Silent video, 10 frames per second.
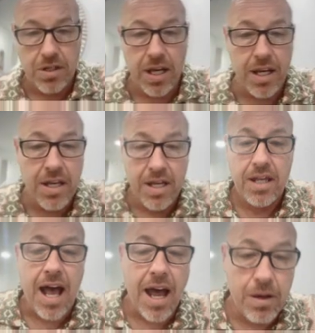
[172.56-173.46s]
Okay,
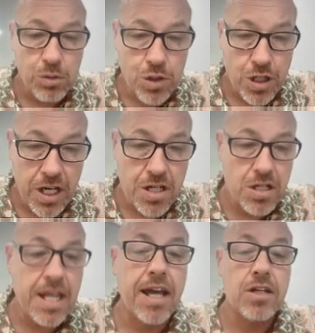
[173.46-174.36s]
I will
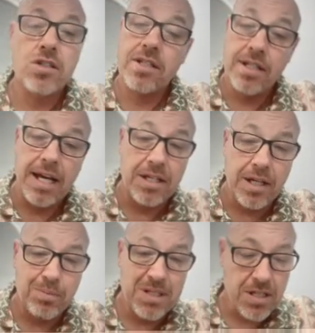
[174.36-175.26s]
change that to that
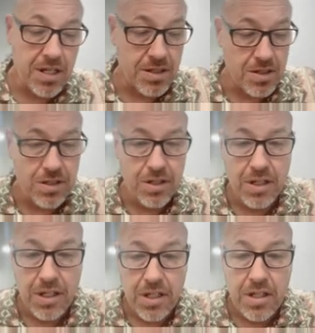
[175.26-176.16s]
type of sentence.
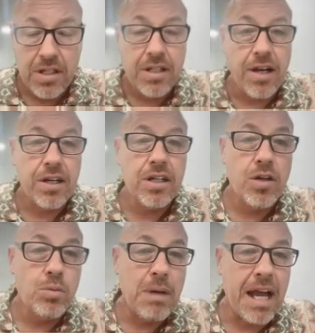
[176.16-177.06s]
Now I'm going to
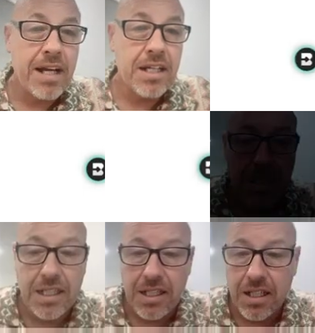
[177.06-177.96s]
go back
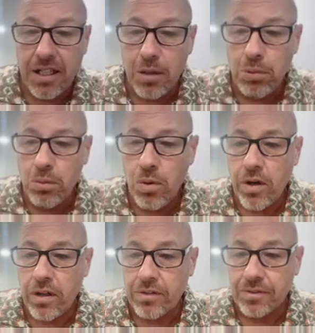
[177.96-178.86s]
and get a couple
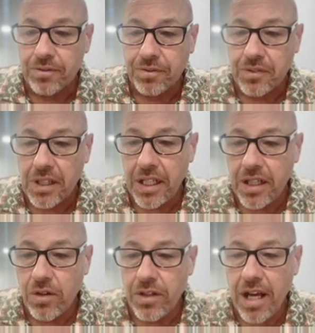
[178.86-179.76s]
more. I'm going
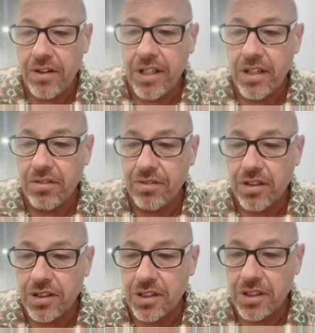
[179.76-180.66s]
to go down here
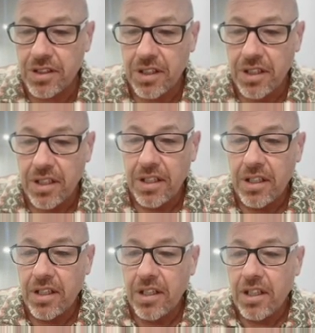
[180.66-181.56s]
first.
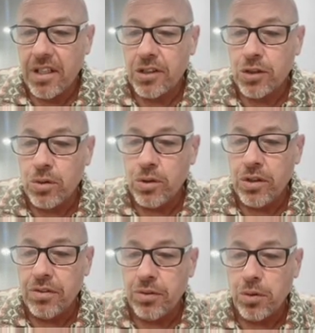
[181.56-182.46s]
School
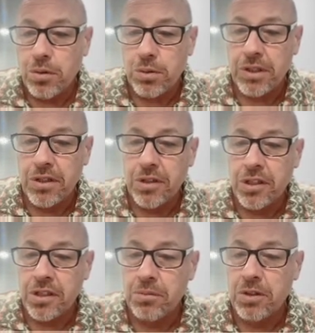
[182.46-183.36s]
uniforms reduce